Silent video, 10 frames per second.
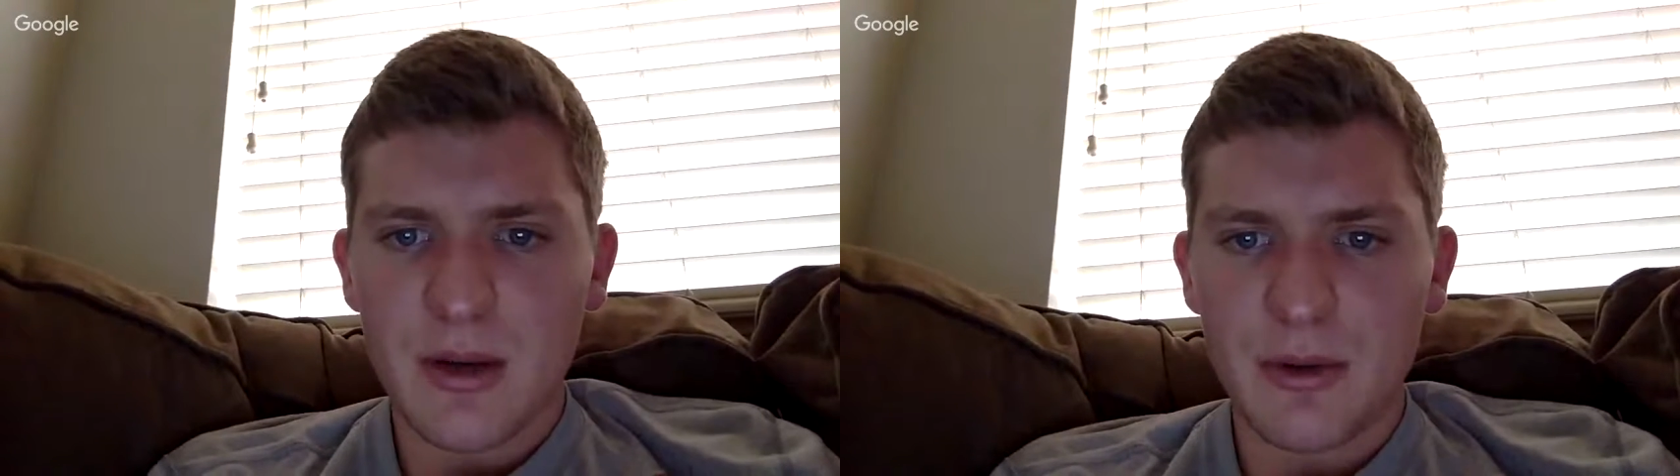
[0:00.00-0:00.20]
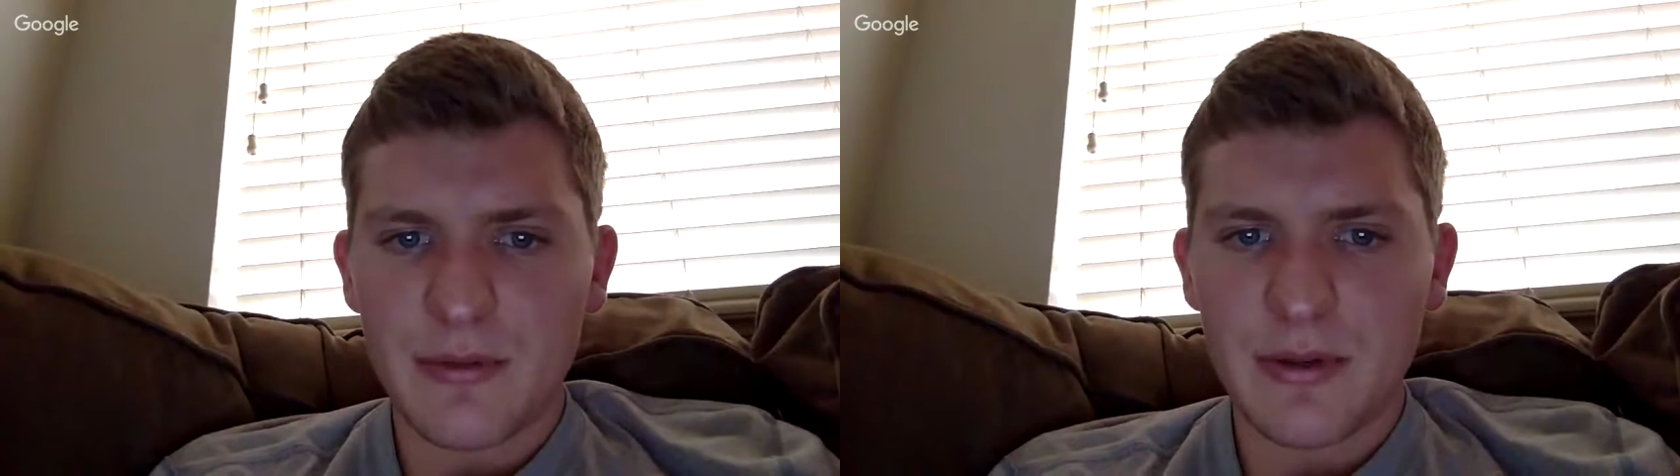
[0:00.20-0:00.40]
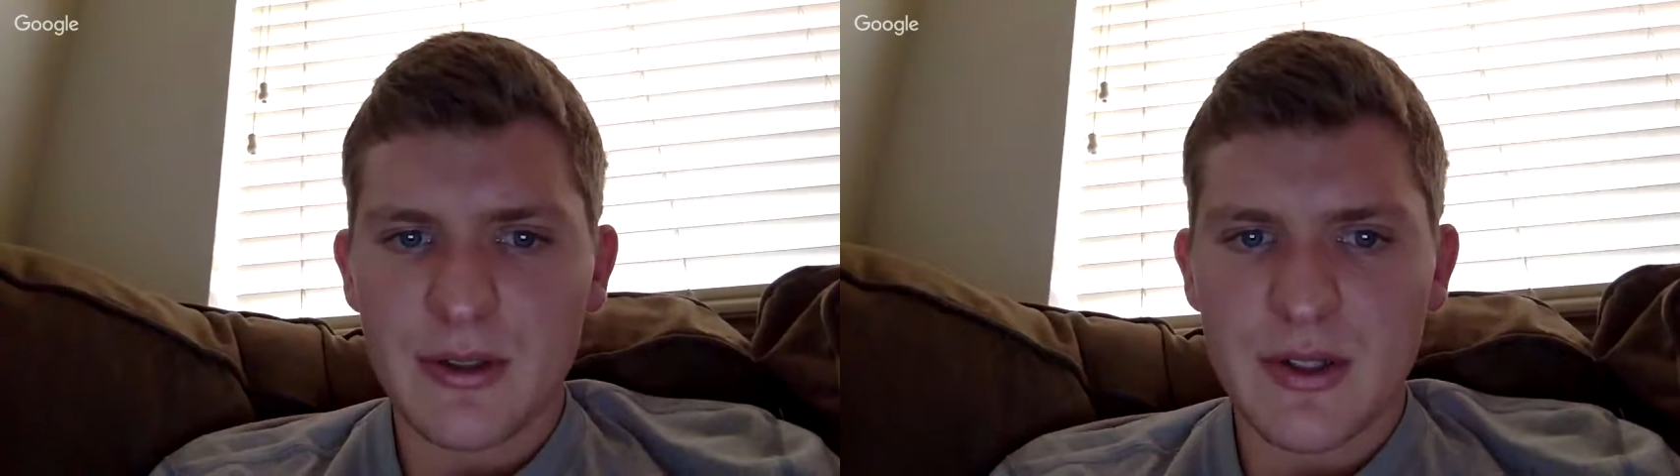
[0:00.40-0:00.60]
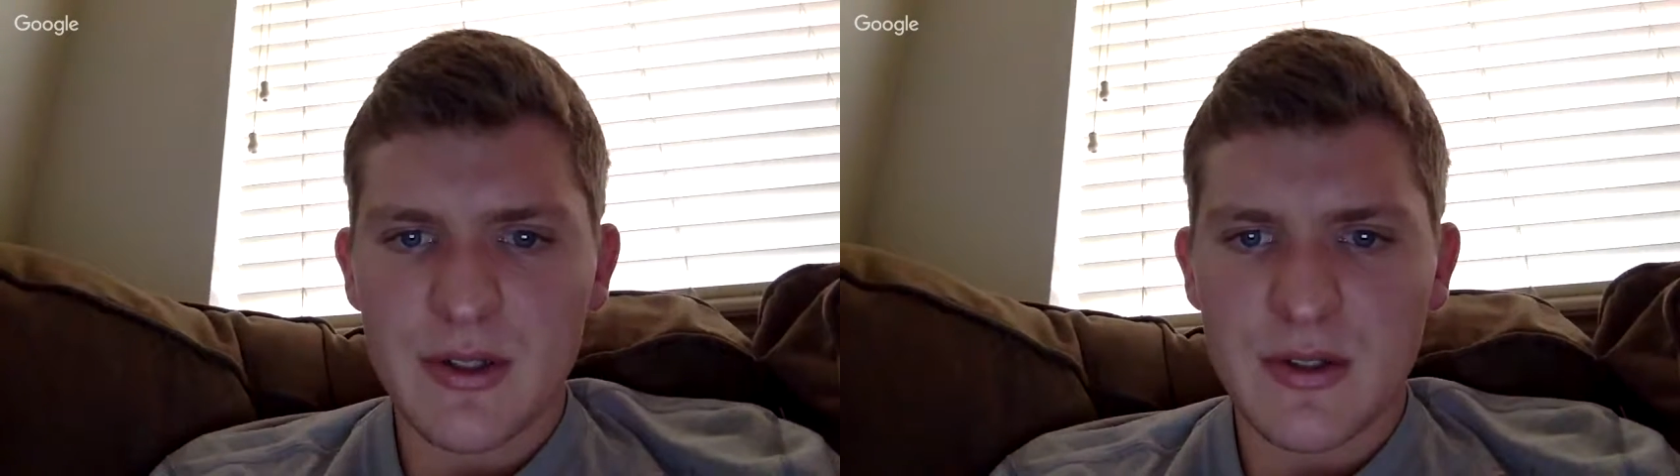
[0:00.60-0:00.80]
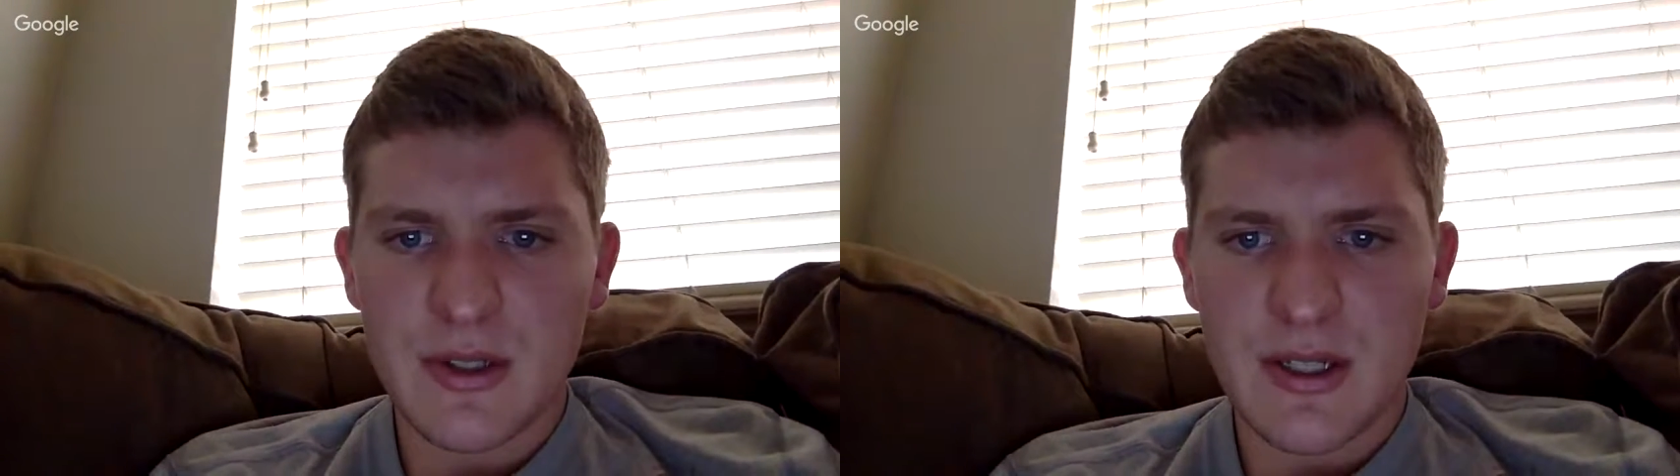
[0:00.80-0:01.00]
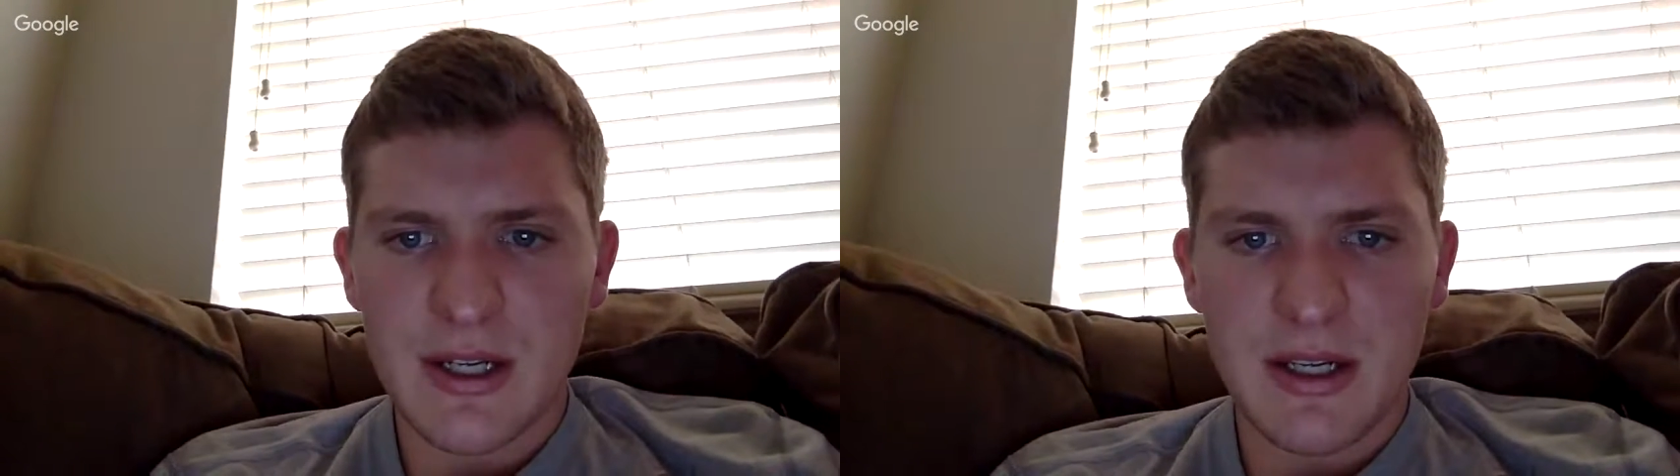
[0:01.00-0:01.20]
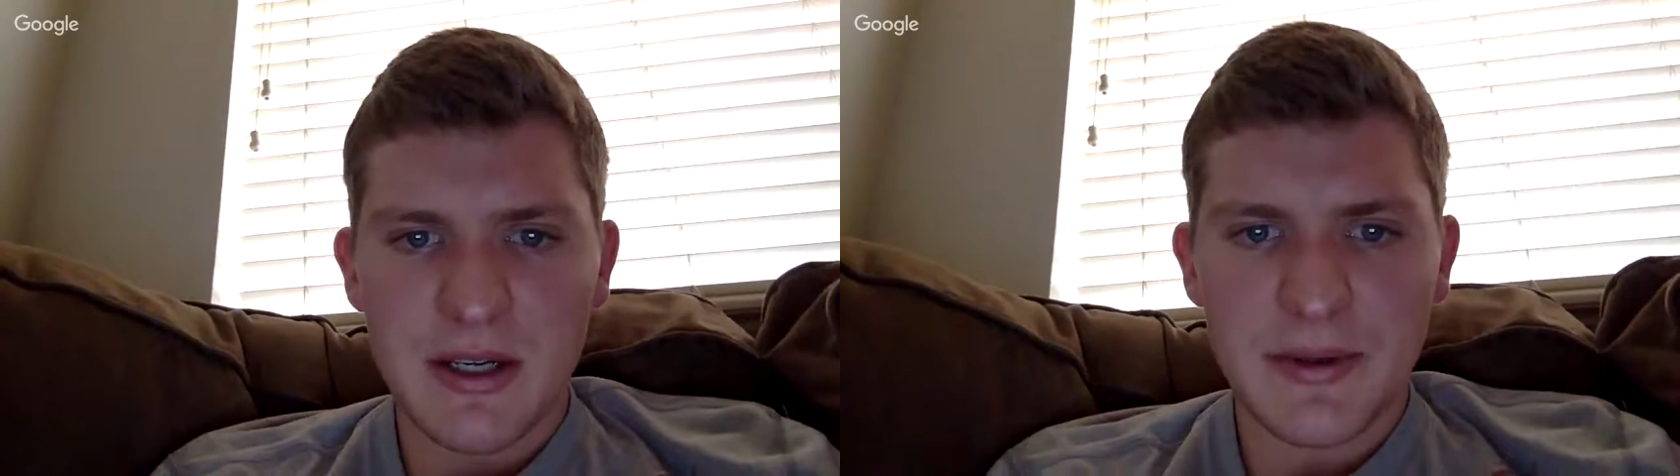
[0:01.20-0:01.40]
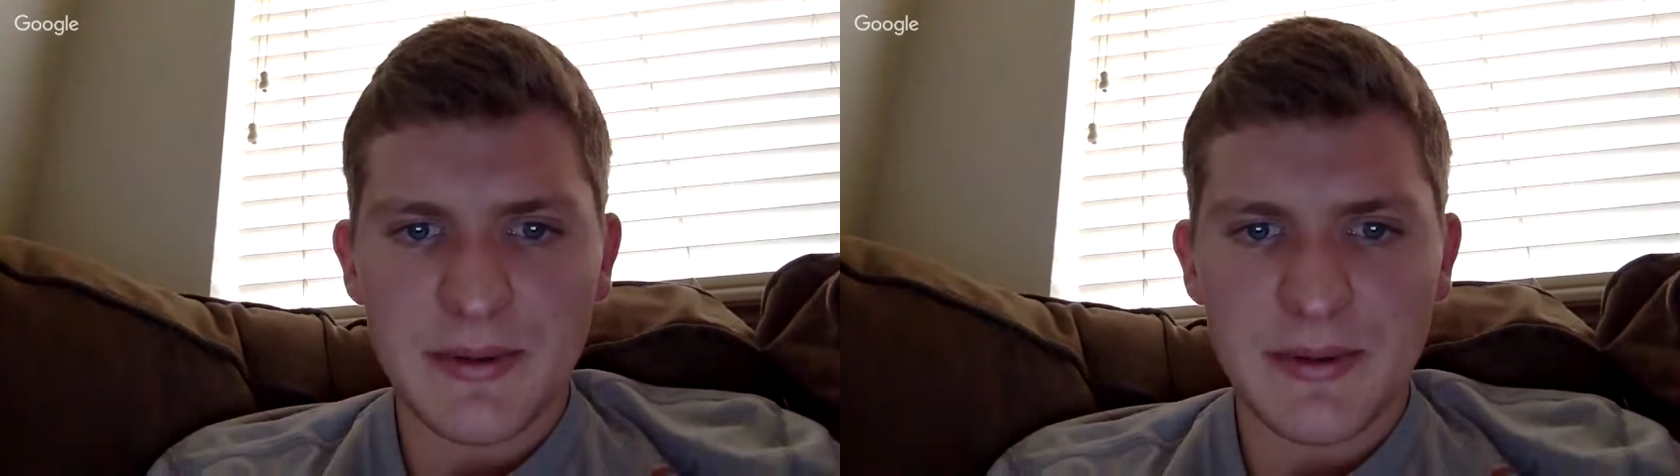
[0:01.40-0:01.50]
wonder if it's just the t.